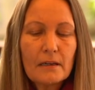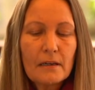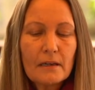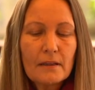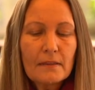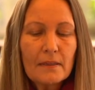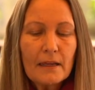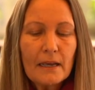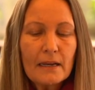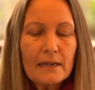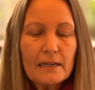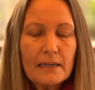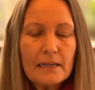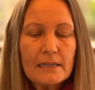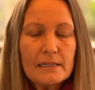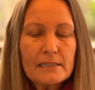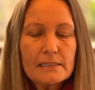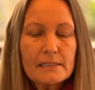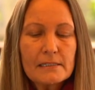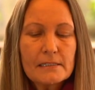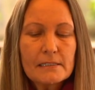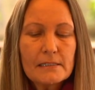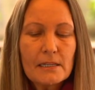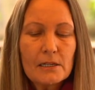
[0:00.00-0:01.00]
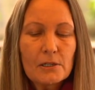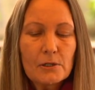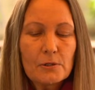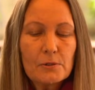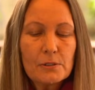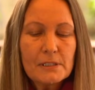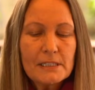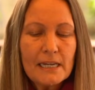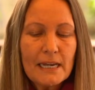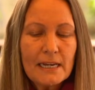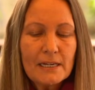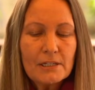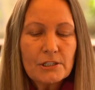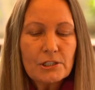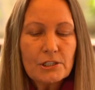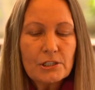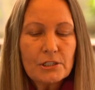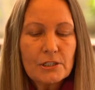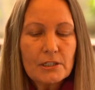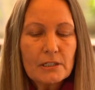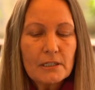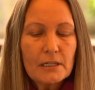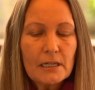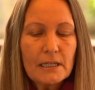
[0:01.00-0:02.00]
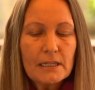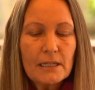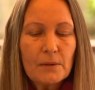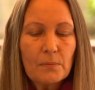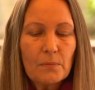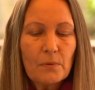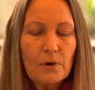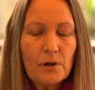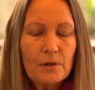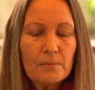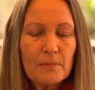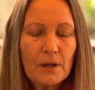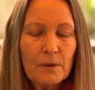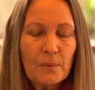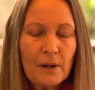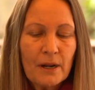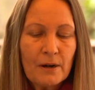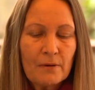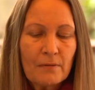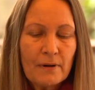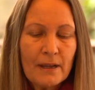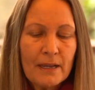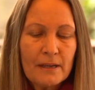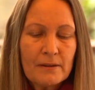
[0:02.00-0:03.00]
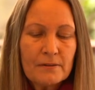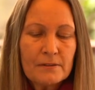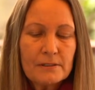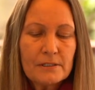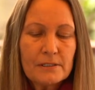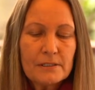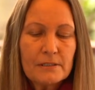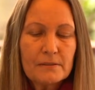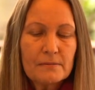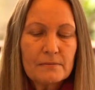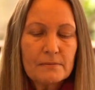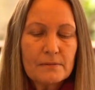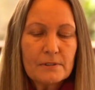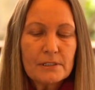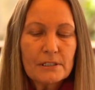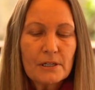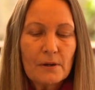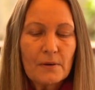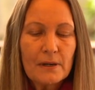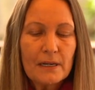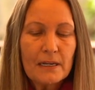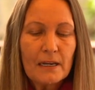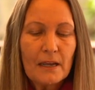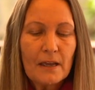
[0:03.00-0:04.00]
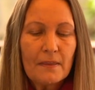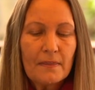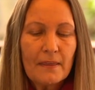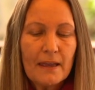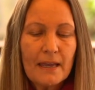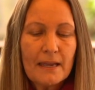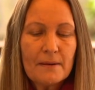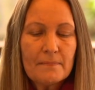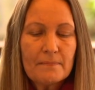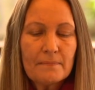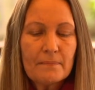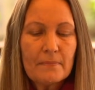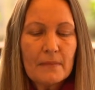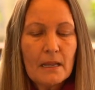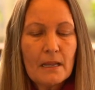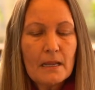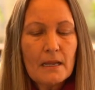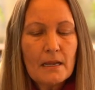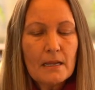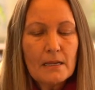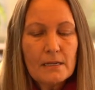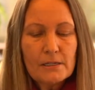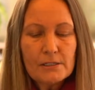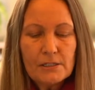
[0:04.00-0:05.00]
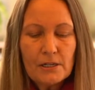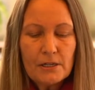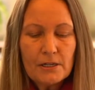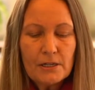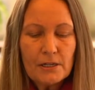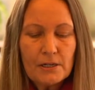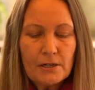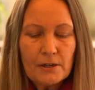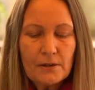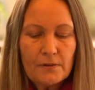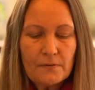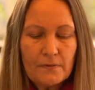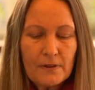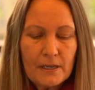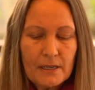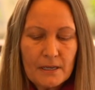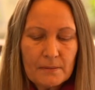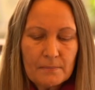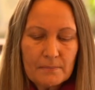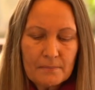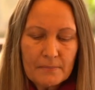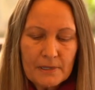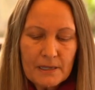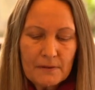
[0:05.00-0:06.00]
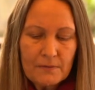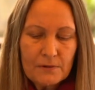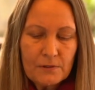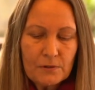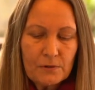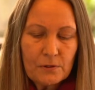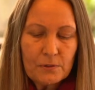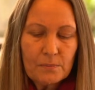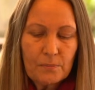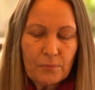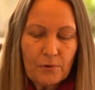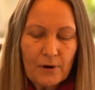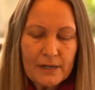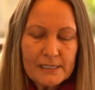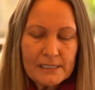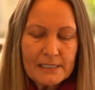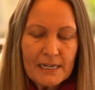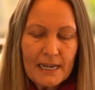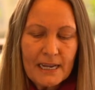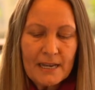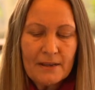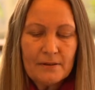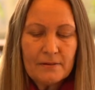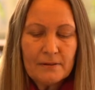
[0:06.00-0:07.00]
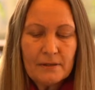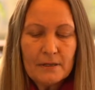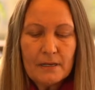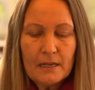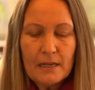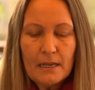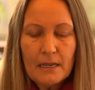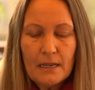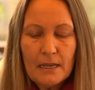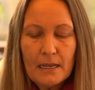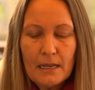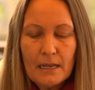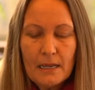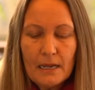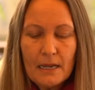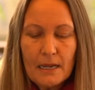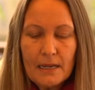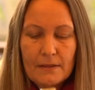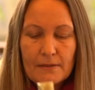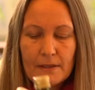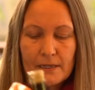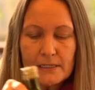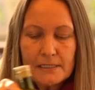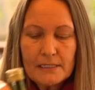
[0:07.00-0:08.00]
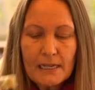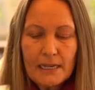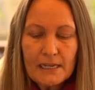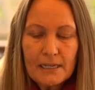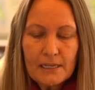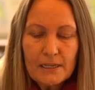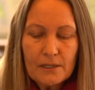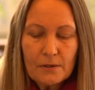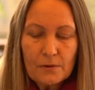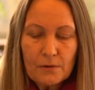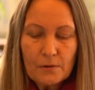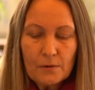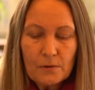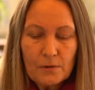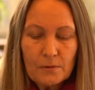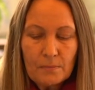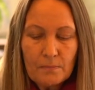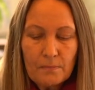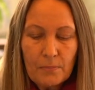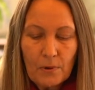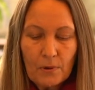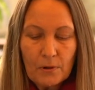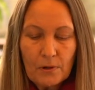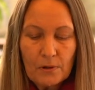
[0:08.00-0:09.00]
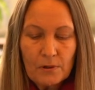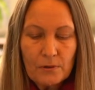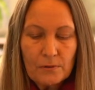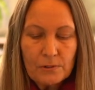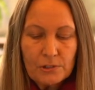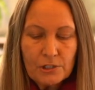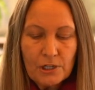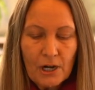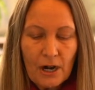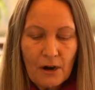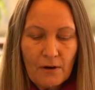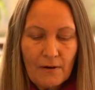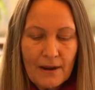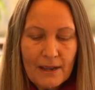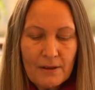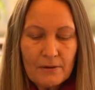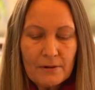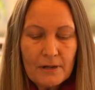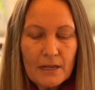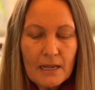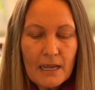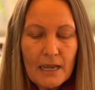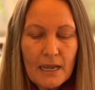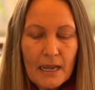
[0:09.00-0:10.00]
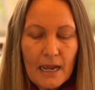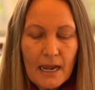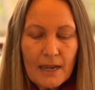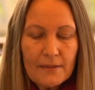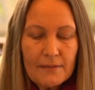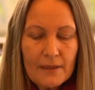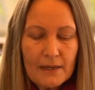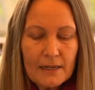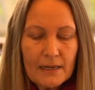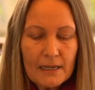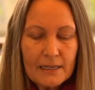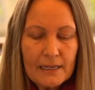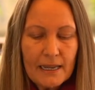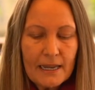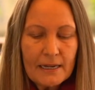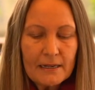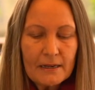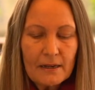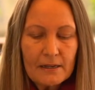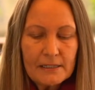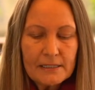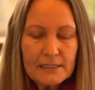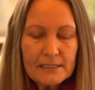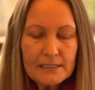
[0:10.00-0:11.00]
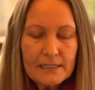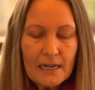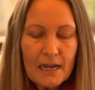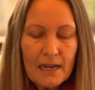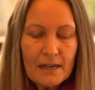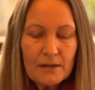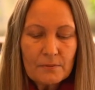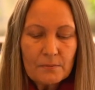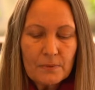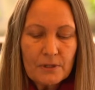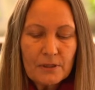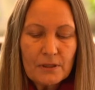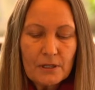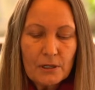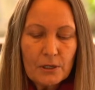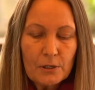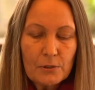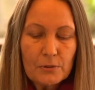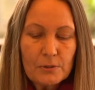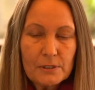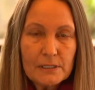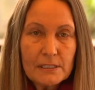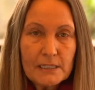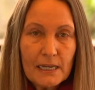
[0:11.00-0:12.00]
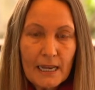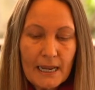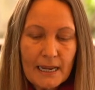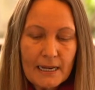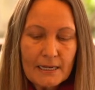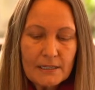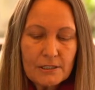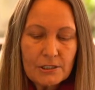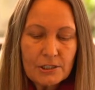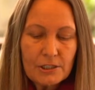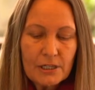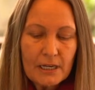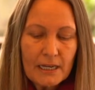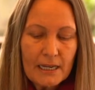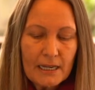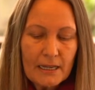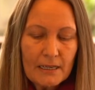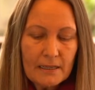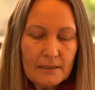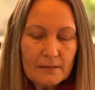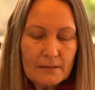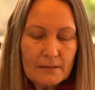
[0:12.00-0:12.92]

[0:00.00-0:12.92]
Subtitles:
that is the loose edge and then work my way around, just going like that. Turn it over, give it a good press down, and then take your bottle or jar out. And then again, I start with the loose edge here.